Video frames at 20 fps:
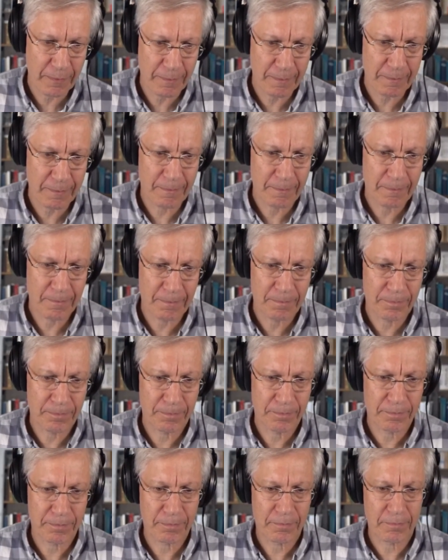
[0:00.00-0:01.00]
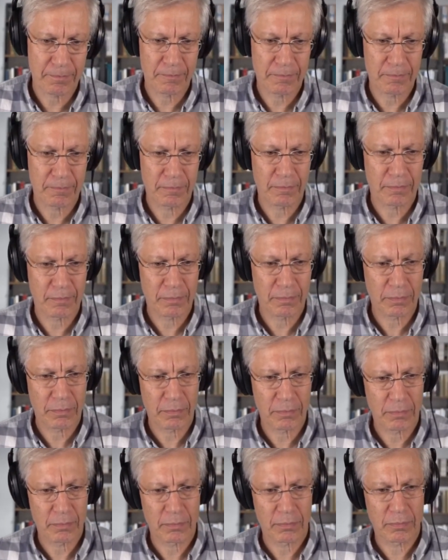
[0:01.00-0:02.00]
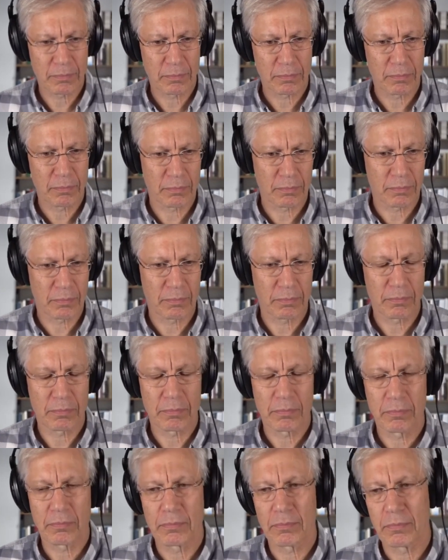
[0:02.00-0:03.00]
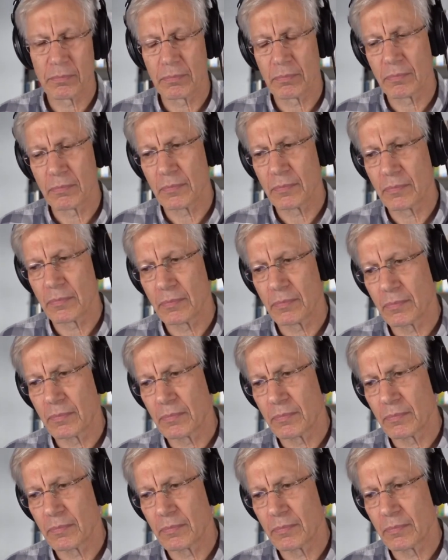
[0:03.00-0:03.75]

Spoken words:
No one is speaking in this clip.